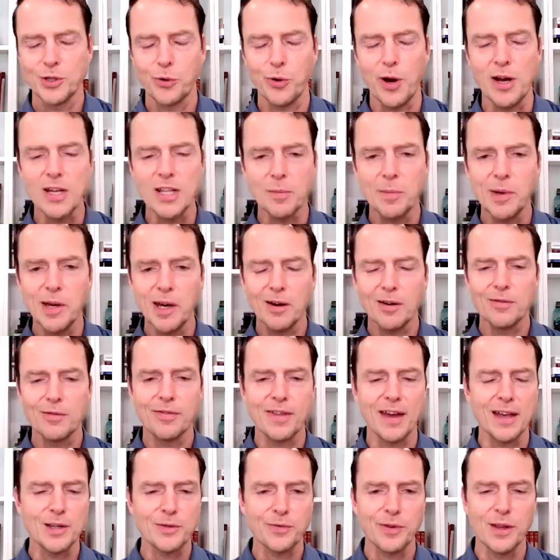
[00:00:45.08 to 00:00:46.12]
it's great to be here.
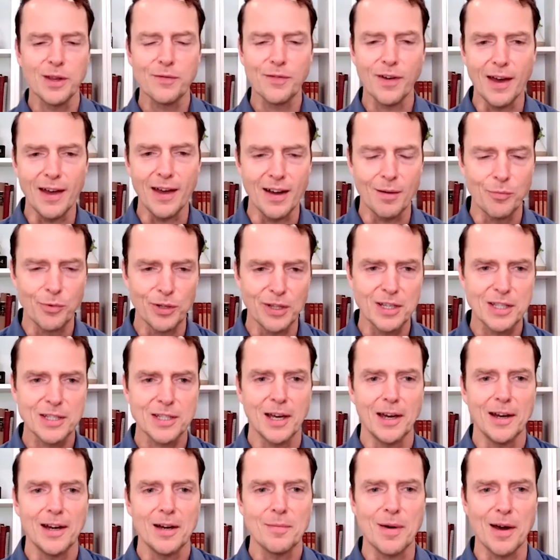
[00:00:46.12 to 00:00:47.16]
Thanks for inviting. I'm really
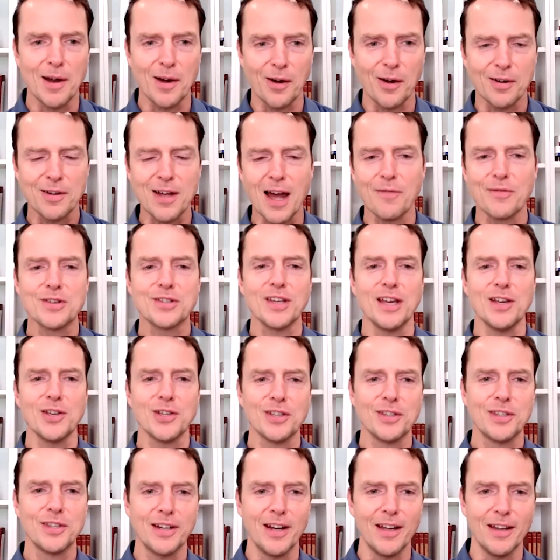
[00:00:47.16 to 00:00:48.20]
excited about our
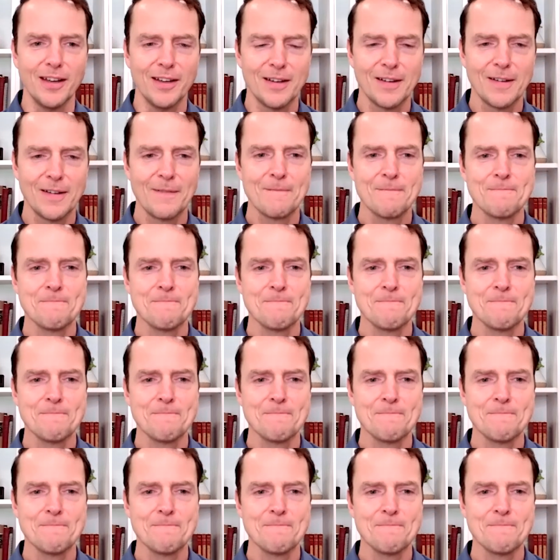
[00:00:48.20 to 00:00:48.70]
conversation today.